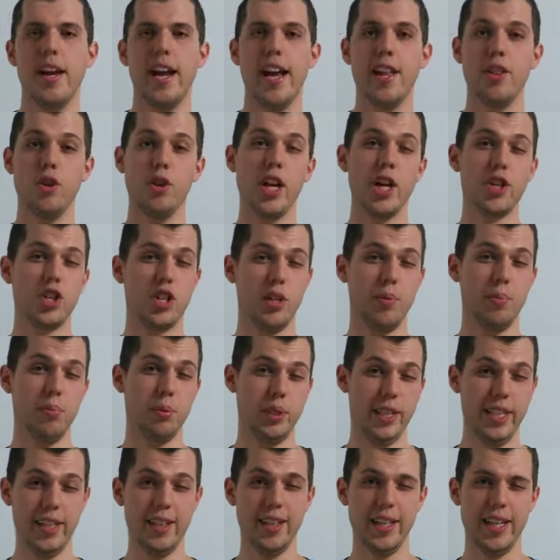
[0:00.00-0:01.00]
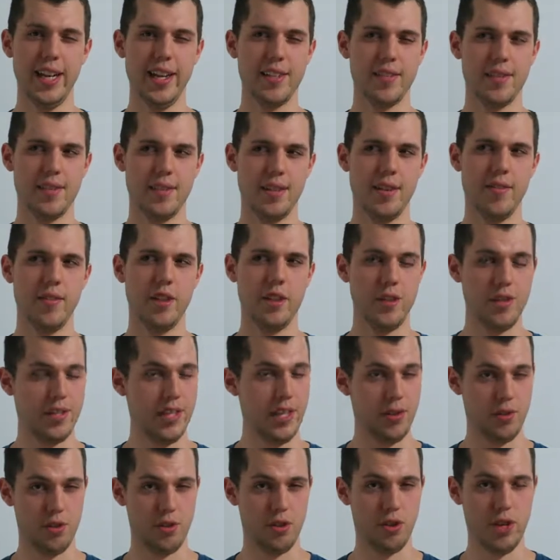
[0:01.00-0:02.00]
and they'll actually bleed less, even though it
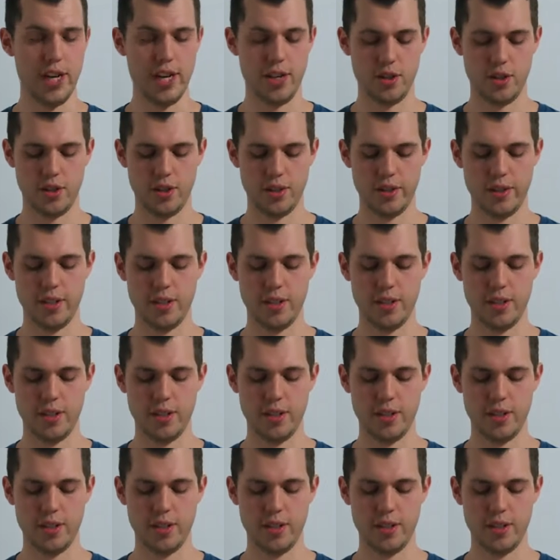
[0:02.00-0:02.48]
sounds strange.